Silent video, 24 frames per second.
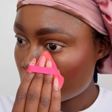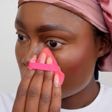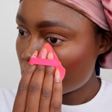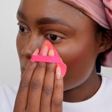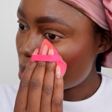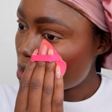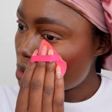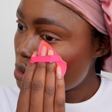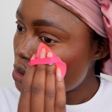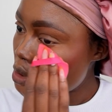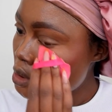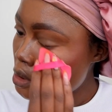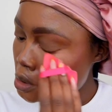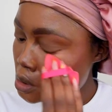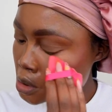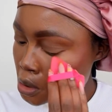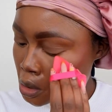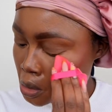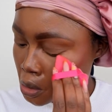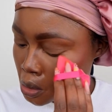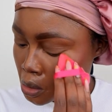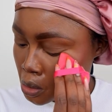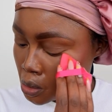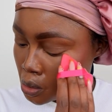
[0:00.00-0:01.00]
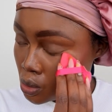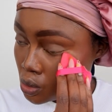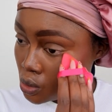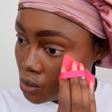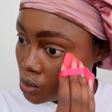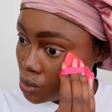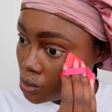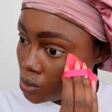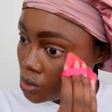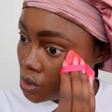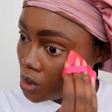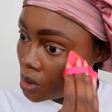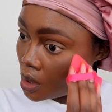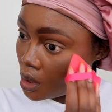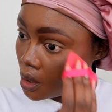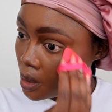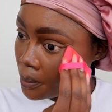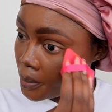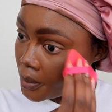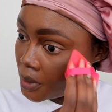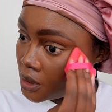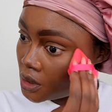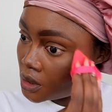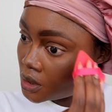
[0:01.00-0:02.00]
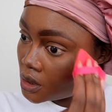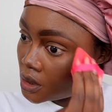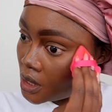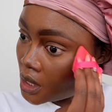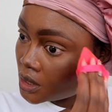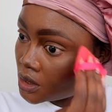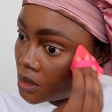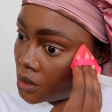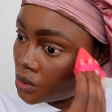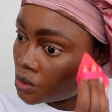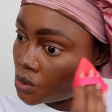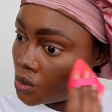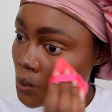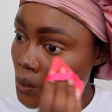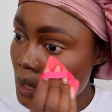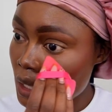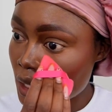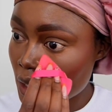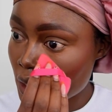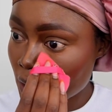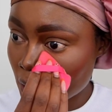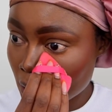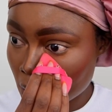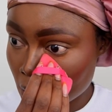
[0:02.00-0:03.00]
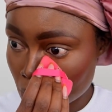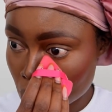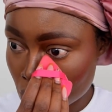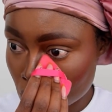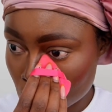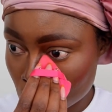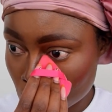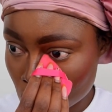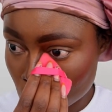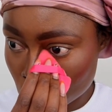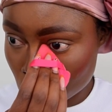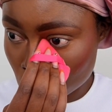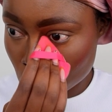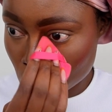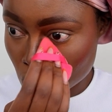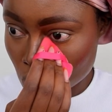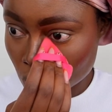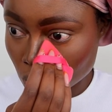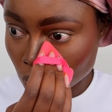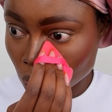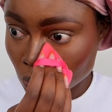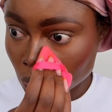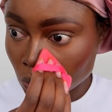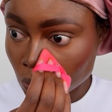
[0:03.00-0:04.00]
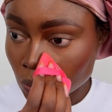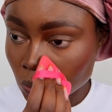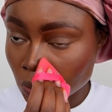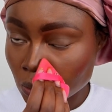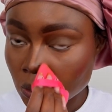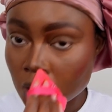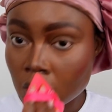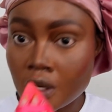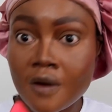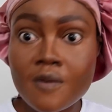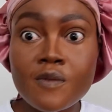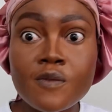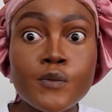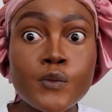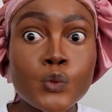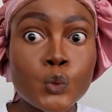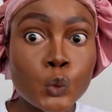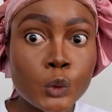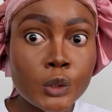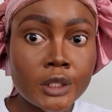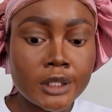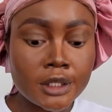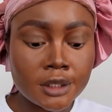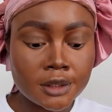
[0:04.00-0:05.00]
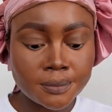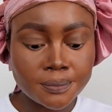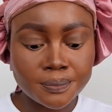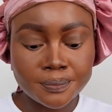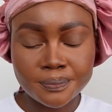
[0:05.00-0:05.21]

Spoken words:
it's not too dark, but it doesn't do what I need it to do fully.